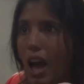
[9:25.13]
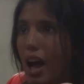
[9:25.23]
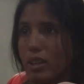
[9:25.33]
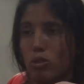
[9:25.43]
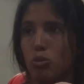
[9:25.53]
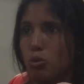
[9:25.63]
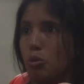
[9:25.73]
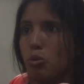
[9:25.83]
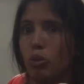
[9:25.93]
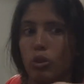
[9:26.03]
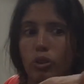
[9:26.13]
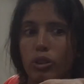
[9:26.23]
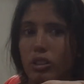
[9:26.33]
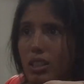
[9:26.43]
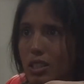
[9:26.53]
has to
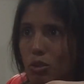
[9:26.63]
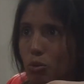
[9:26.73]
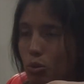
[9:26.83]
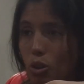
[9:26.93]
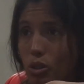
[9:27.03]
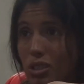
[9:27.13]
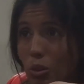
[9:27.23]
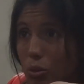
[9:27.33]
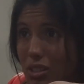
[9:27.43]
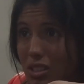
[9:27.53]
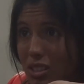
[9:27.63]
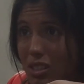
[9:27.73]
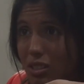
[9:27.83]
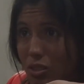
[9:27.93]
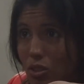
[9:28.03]
learn his own
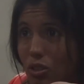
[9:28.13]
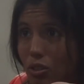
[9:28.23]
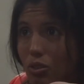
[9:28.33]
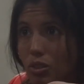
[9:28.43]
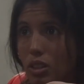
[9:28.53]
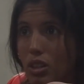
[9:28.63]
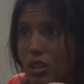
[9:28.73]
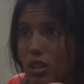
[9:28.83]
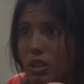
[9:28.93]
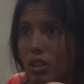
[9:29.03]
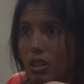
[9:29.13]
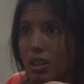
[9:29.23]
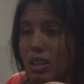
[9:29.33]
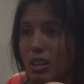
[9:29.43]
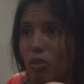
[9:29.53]
consequences, you know. Mm-hmm.
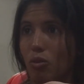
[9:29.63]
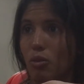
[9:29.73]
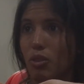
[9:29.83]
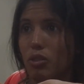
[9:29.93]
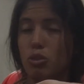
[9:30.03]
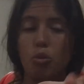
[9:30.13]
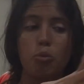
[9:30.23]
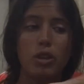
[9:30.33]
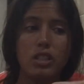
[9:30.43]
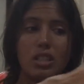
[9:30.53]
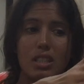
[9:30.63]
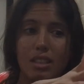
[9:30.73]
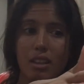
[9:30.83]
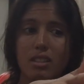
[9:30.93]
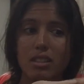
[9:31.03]
So, what she
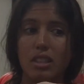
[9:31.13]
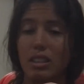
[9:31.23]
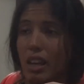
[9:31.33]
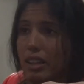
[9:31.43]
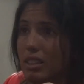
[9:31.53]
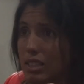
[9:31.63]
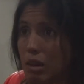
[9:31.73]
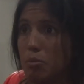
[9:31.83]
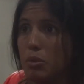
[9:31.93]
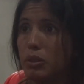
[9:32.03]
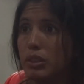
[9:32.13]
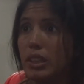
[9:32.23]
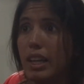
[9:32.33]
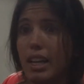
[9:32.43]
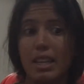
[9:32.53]
says in that example
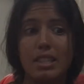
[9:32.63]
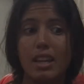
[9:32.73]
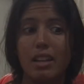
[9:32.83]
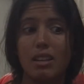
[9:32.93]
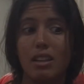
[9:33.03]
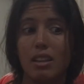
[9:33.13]
is that